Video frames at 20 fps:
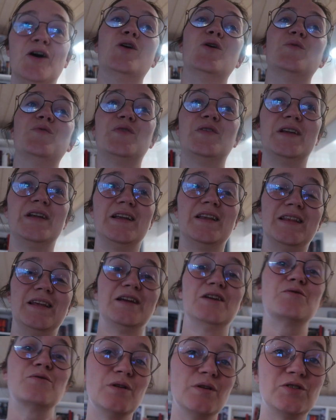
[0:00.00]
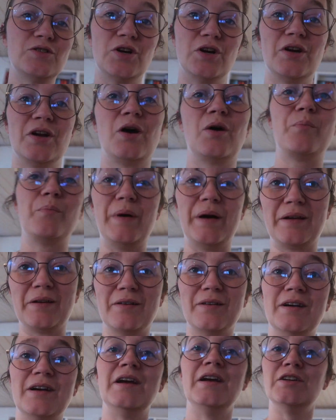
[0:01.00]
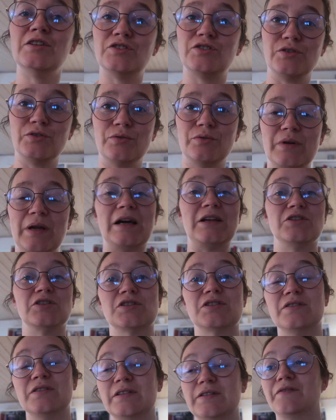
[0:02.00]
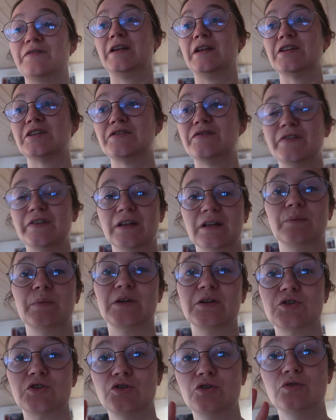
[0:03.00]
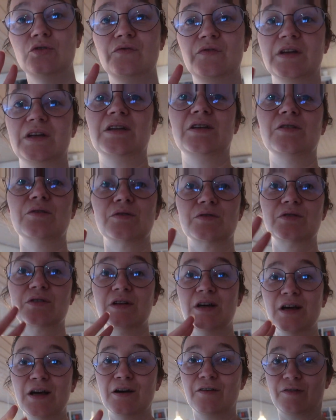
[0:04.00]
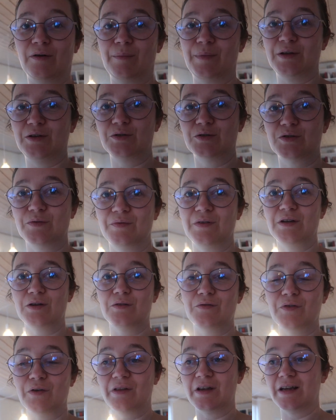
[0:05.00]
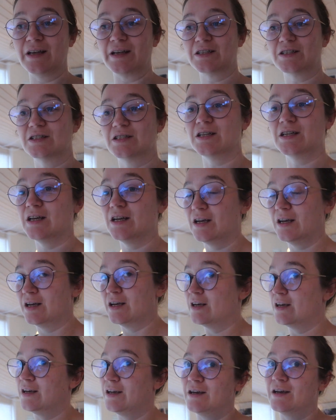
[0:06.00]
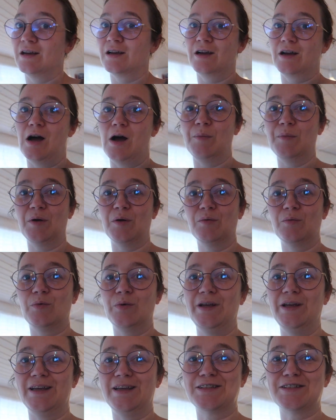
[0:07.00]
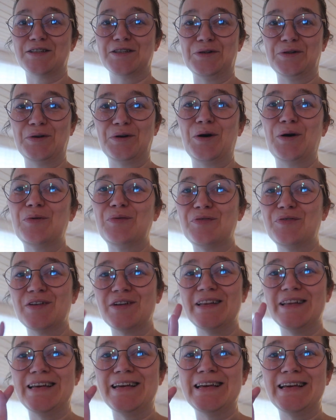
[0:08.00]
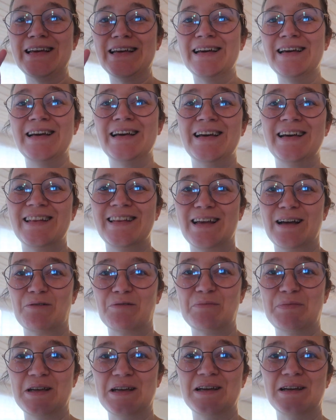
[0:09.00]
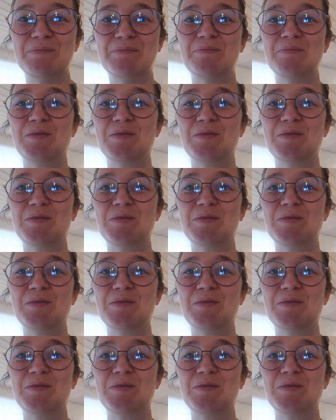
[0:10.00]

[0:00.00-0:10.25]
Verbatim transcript: Hopefully things will turn out better soon. I just finished filming two videos for my YouTube video for the next coming week, so hopefully that will be